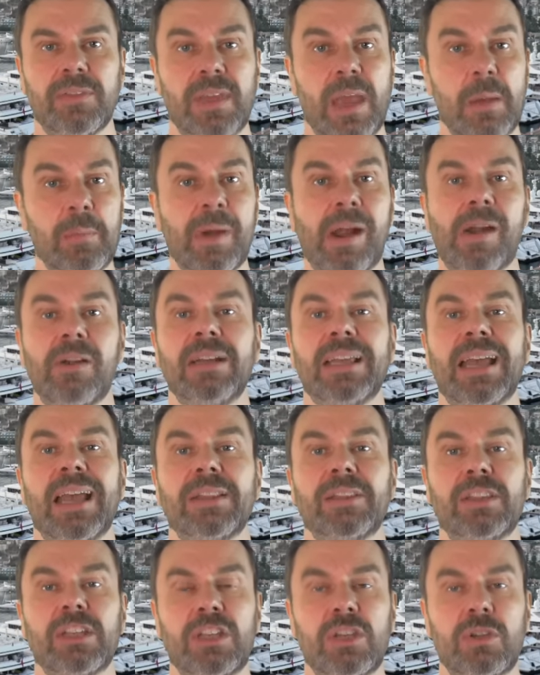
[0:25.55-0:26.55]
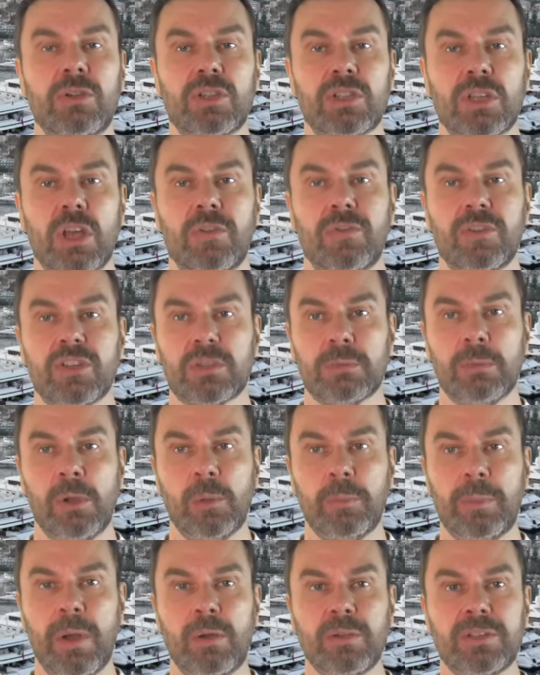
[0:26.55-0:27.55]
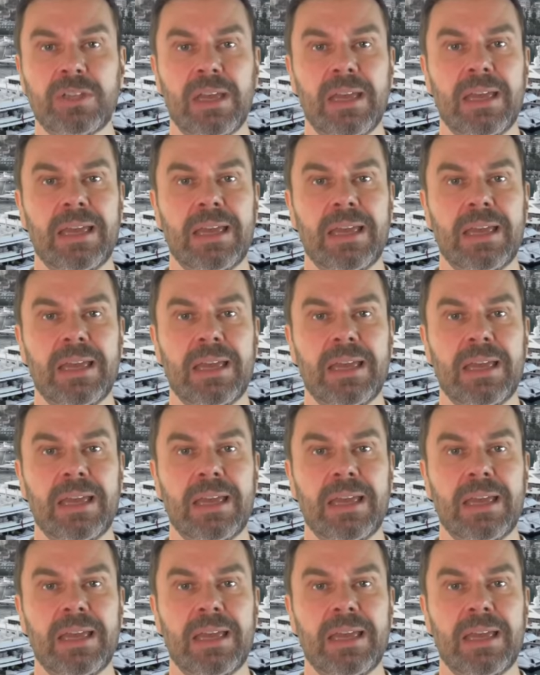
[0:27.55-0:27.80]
they apparently had the use of a small boat,